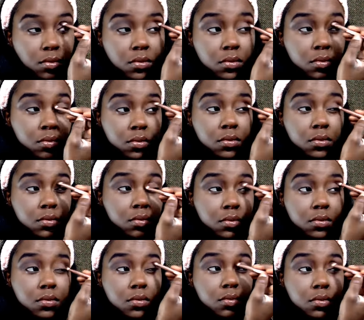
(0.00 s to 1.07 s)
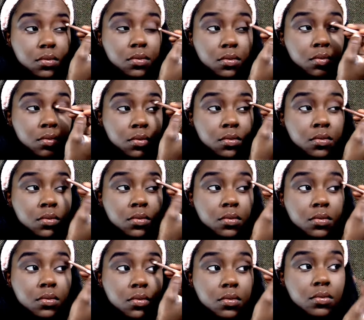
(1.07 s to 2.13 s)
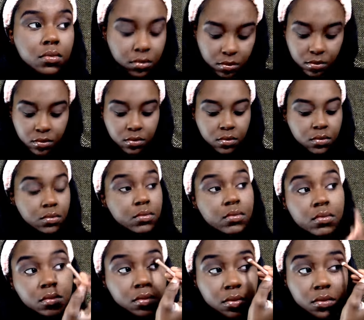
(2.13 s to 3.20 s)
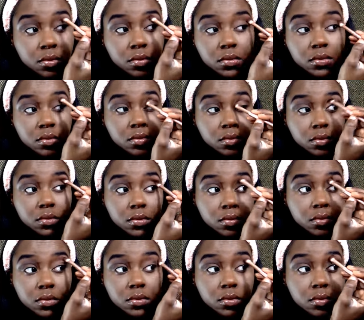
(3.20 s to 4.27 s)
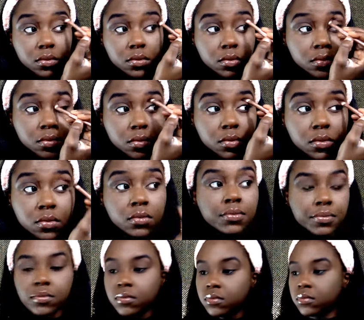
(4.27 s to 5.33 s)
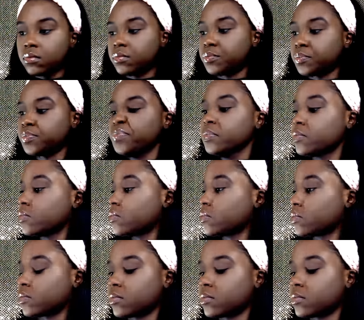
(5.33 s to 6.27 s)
So I'm blending in, and I even sprayed my brush for the color to show just a little more.